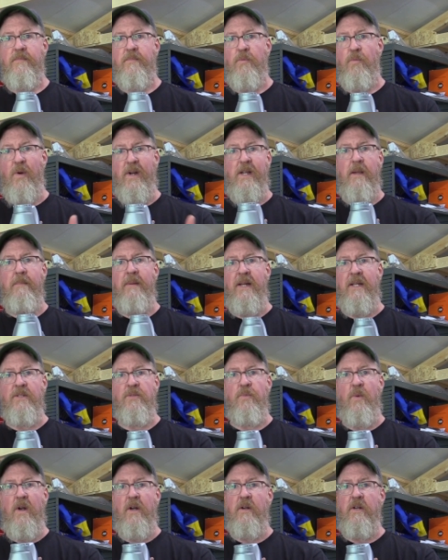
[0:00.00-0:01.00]

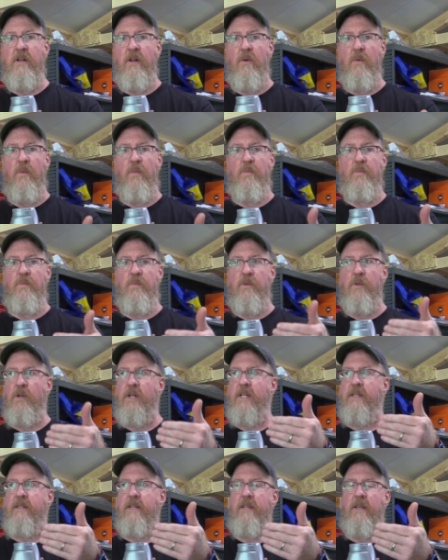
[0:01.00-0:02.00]
recommends what you know
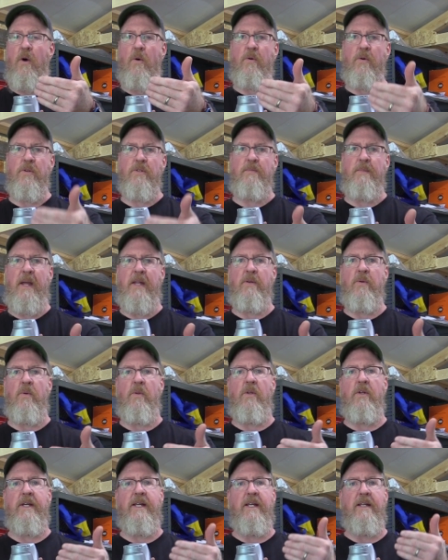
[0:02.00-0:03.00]
look at the owner's manual
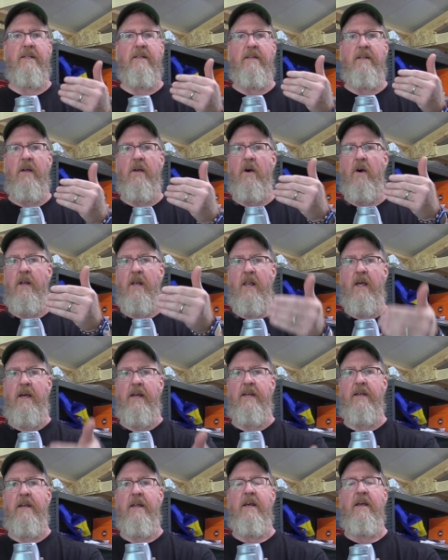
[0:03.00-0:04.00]
look at
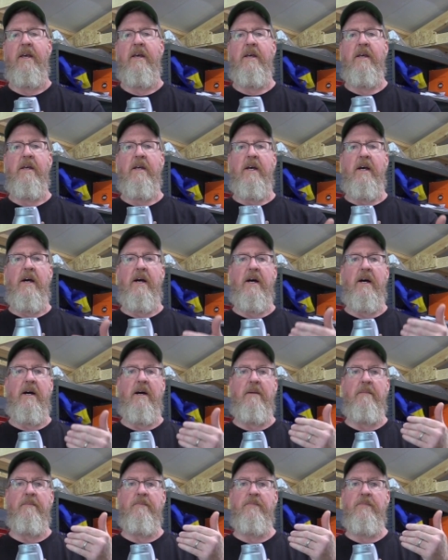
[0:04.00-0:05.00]
online
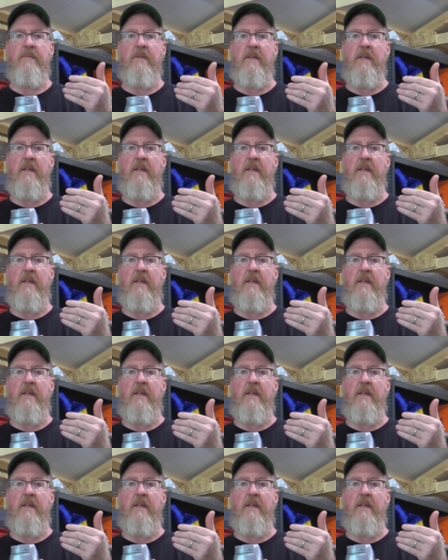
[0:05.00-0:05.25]
um,